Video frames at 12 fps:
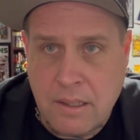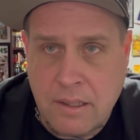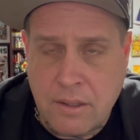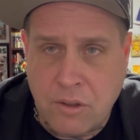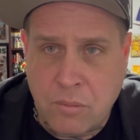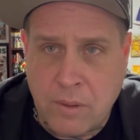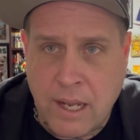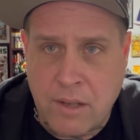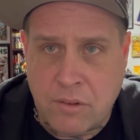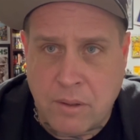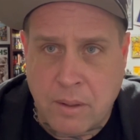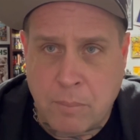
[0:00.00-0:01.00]
this one
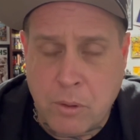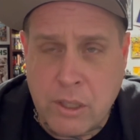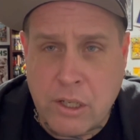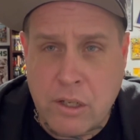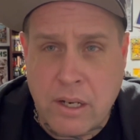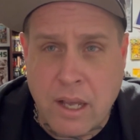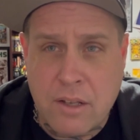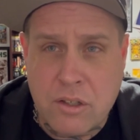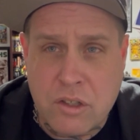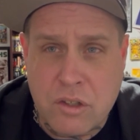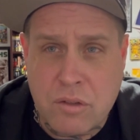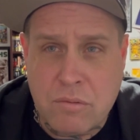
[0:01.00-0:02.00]
has a pretty good
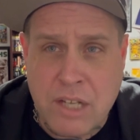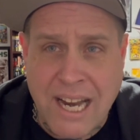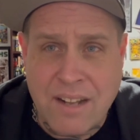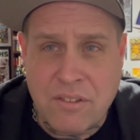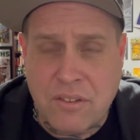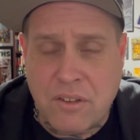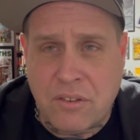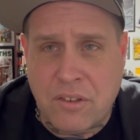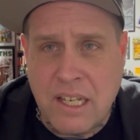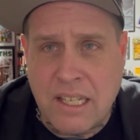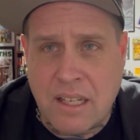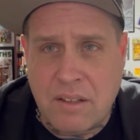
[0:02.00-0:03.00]
chance to
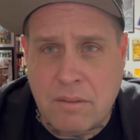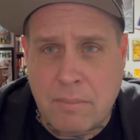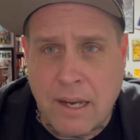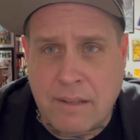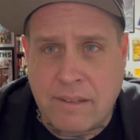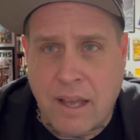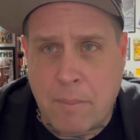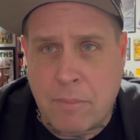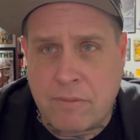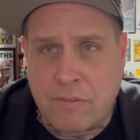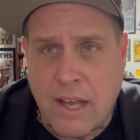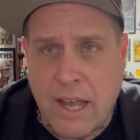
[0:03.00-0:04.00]
sneak into my top
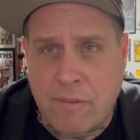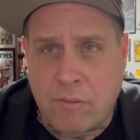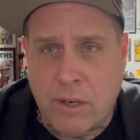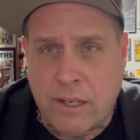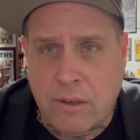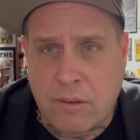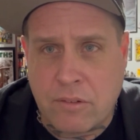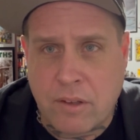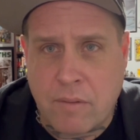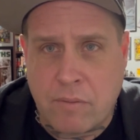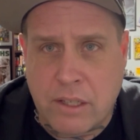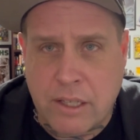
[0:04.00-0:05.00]
5 records
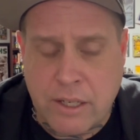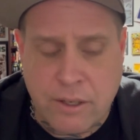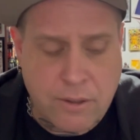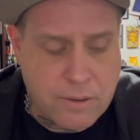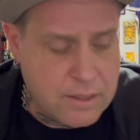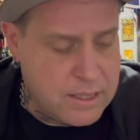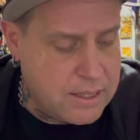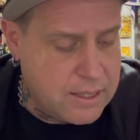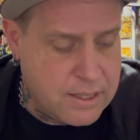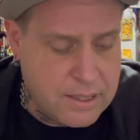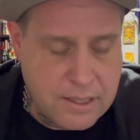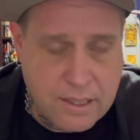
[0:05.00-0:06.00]
of the year.
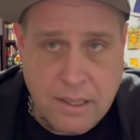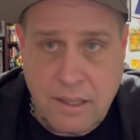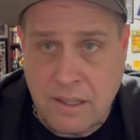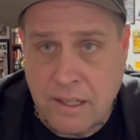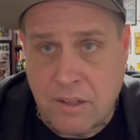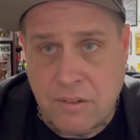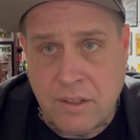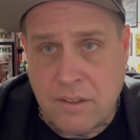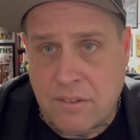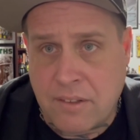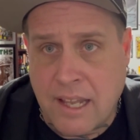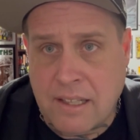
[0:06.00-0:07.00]
And like I
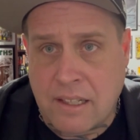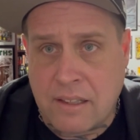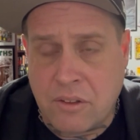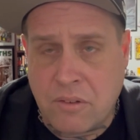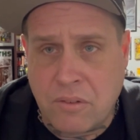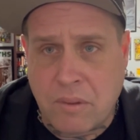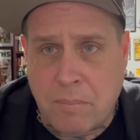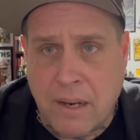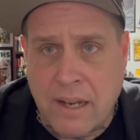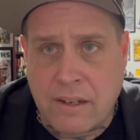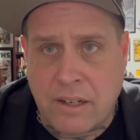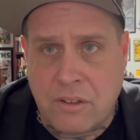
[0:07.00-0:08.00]
said, sadly, this was a
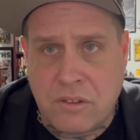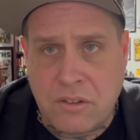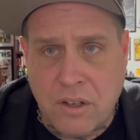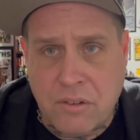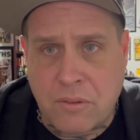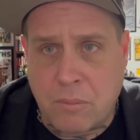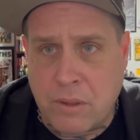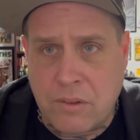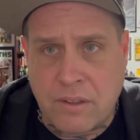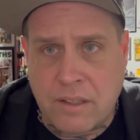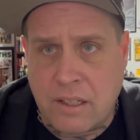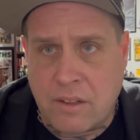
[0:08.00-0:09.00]
band I just
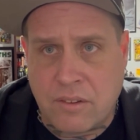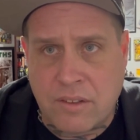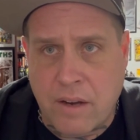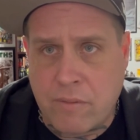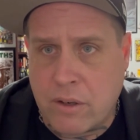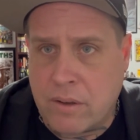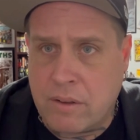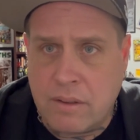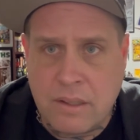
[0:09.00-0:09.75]
recently discovered.